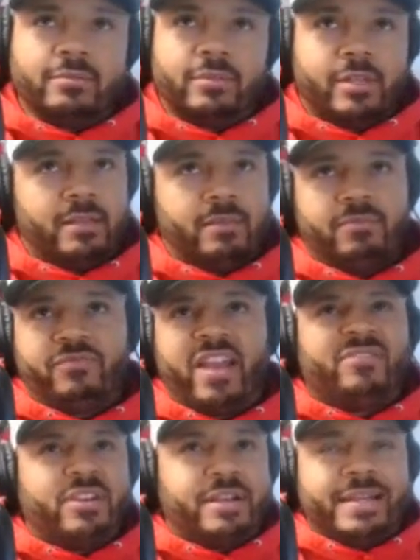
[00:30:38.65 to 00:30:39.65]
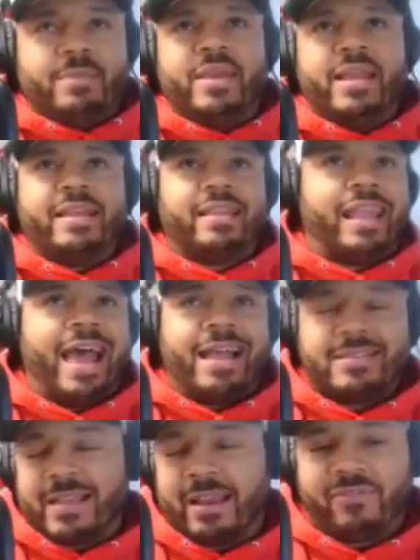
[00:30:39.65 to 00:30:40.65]
and favorite DB in the
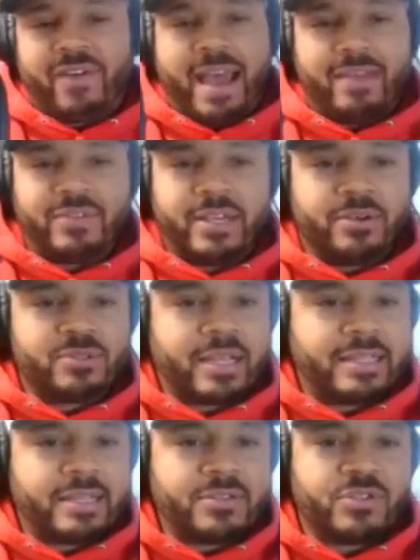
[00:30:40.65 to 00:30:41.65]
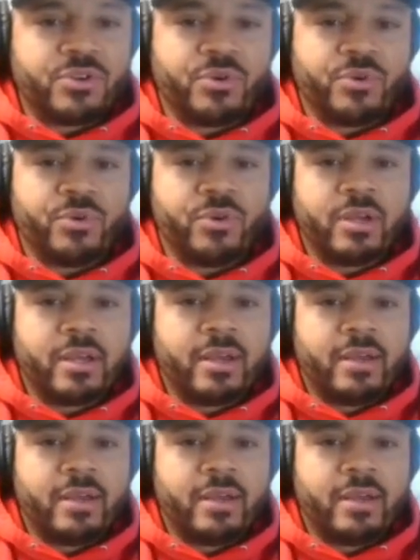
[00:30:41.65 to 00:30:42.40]
last like 5 years. Like this dude,